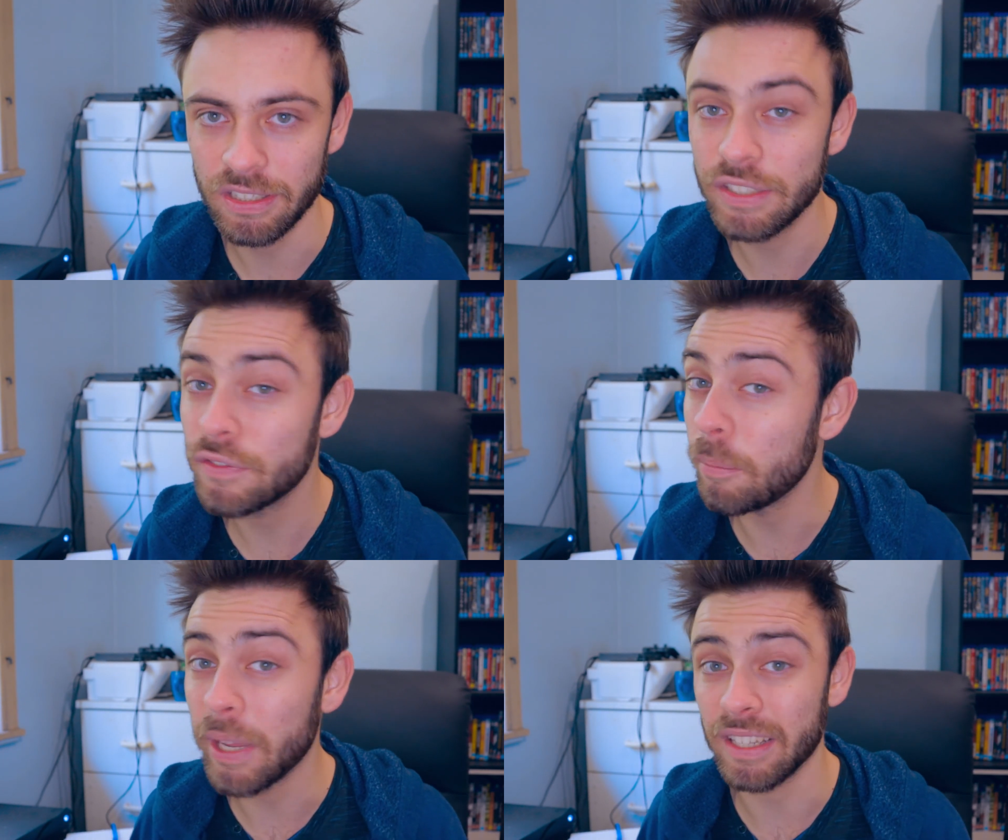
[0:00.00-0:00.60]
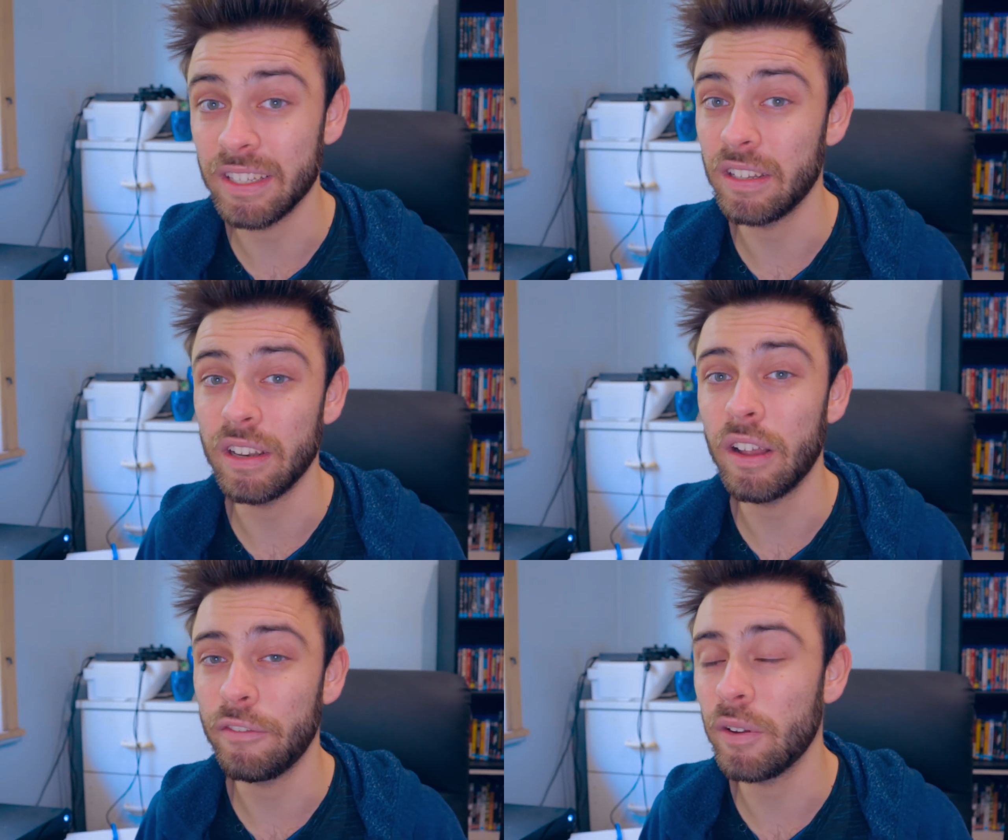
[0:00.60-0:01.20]
At least for me, it didn't.
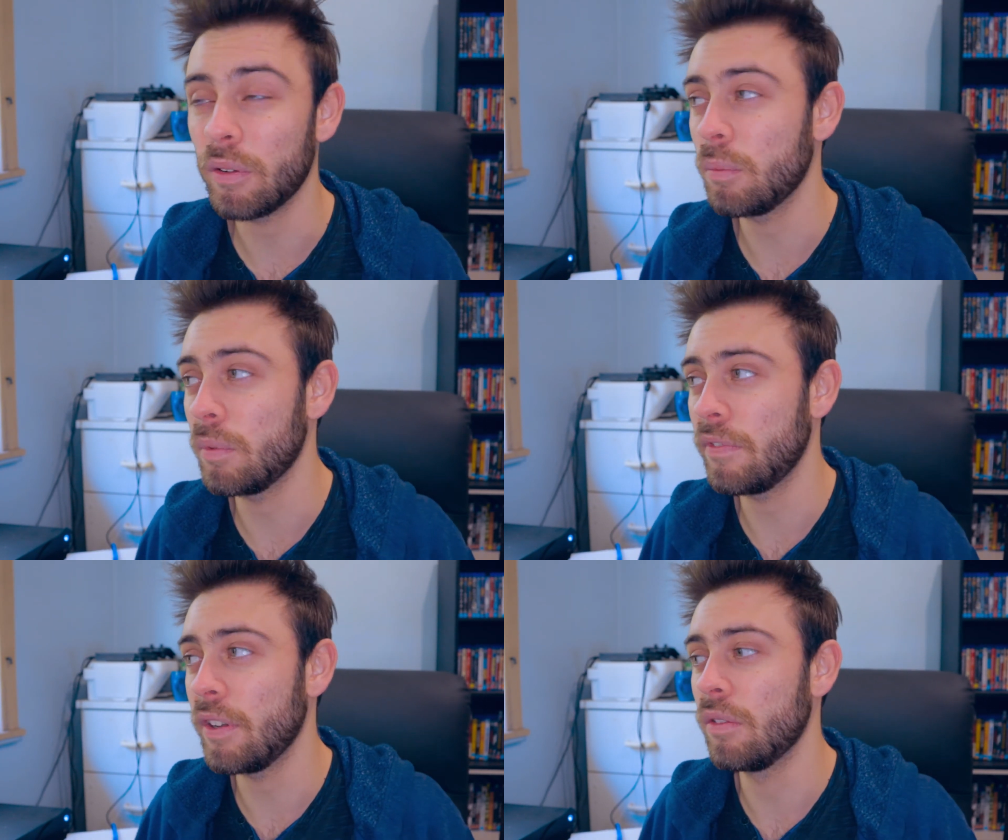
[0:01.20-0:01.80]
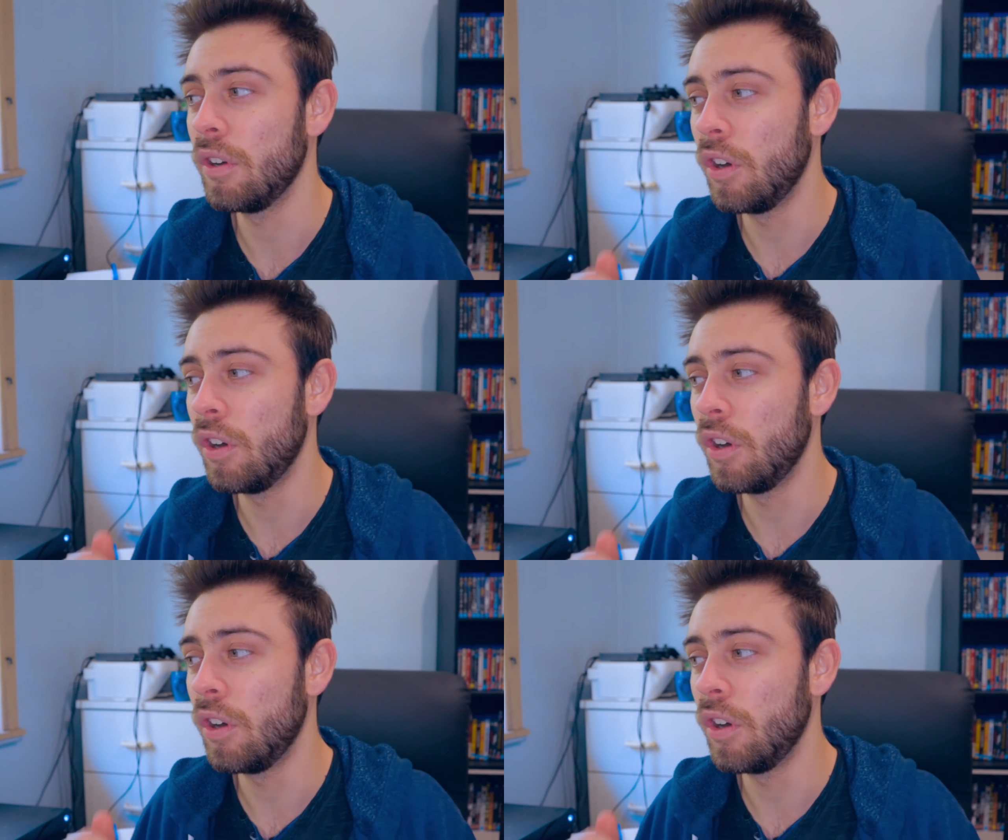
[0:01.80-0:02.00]
I felt it felt